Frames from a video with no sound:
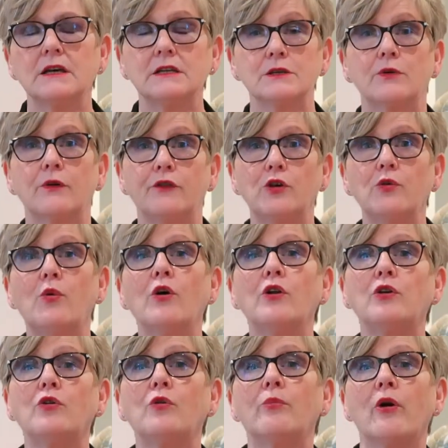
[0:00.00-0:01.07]
so if you want
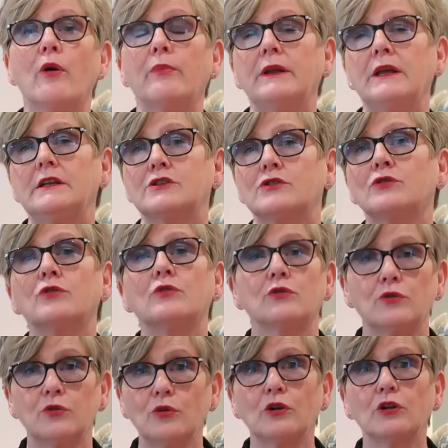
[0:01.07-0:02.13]
your property to
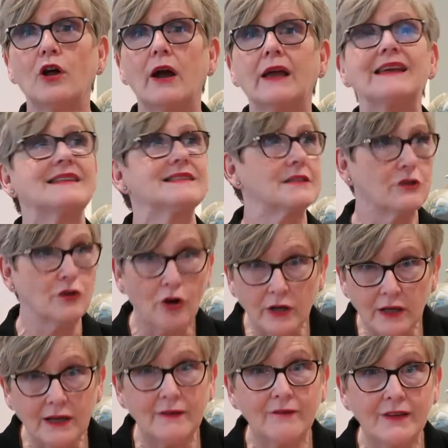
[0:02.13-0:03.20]
look like it's not
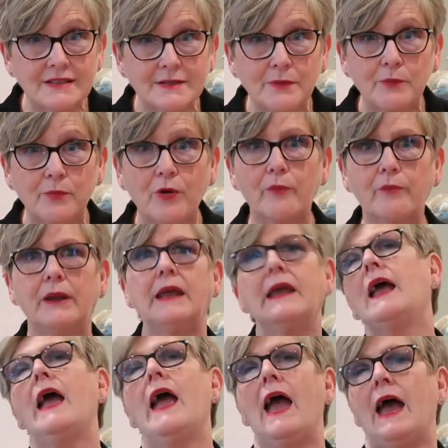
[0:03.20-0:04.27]
an investment property
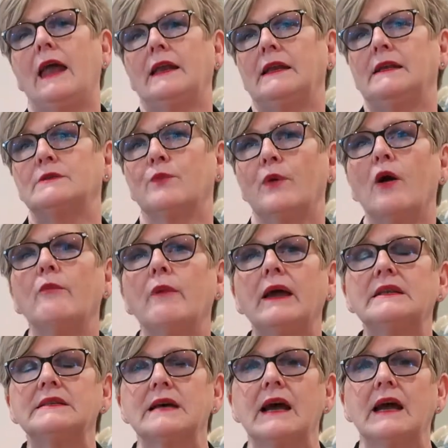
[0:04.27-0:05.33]
and it is well
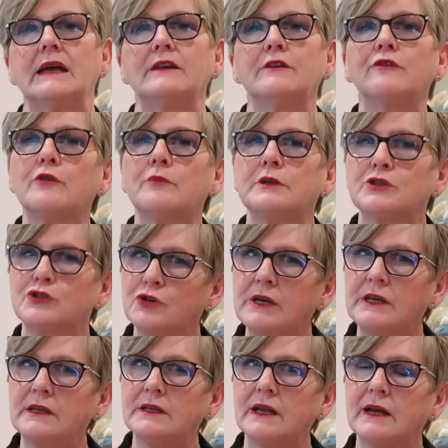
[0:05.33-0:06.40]
maintained from a
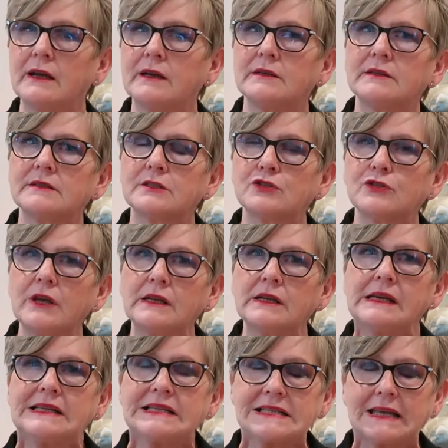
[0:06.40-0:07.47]

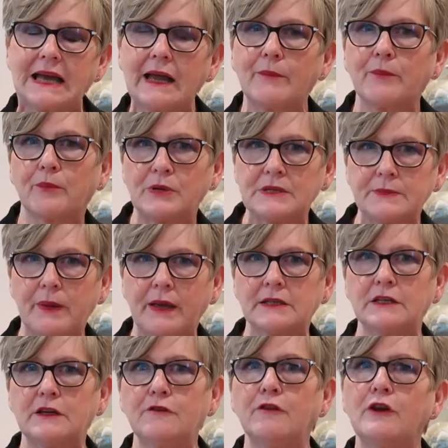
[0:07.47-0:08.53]
streetscape
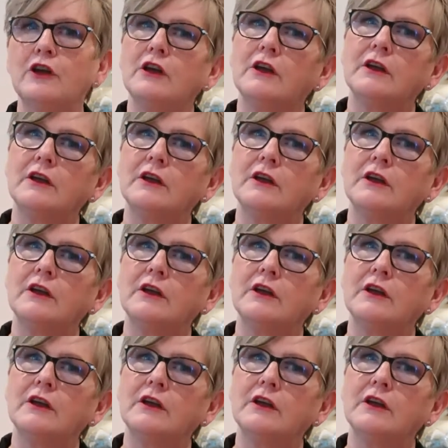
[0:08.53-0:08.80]
perspective,